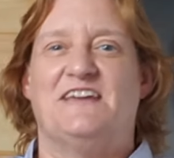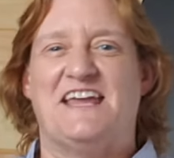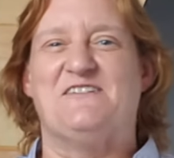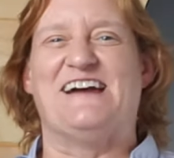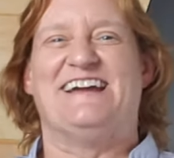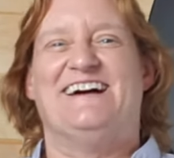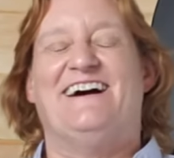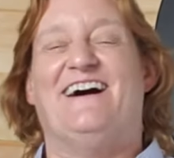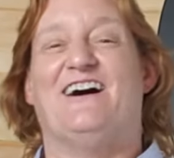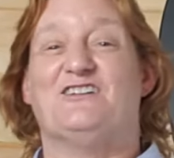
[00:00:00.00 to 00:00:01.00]
Anyway,
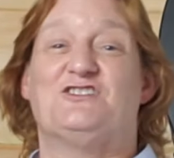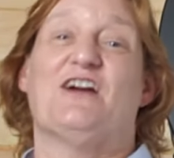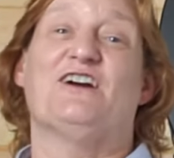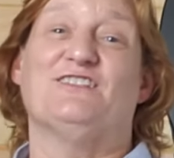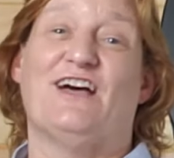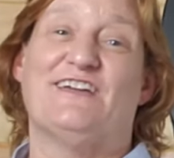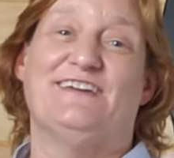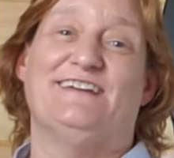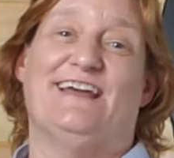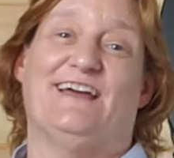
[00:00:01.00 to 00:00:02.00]
share it, like
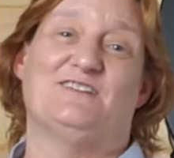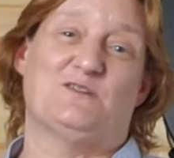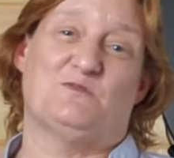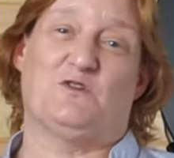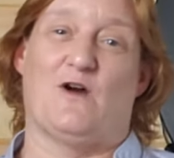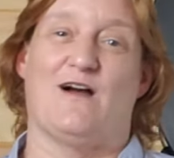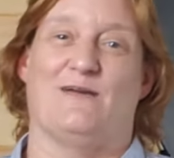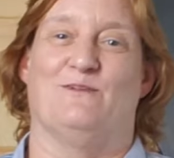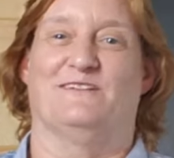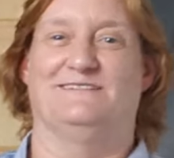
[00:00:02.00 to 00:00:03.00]
it, and
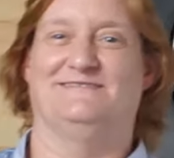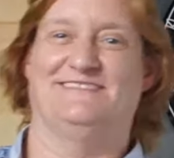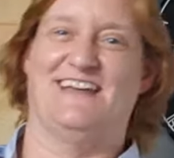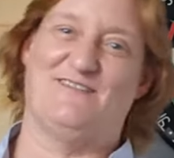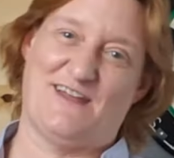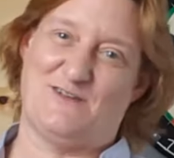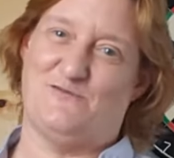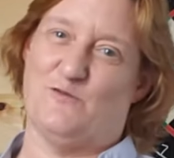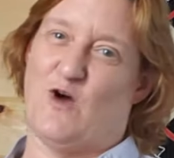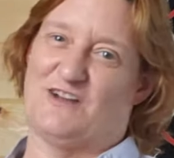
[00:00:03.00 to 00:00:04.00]
subscribe. And thank you
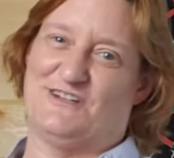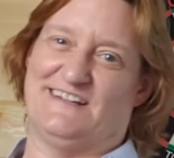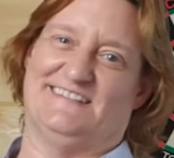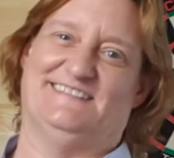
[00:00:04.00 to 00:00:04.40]
for watching.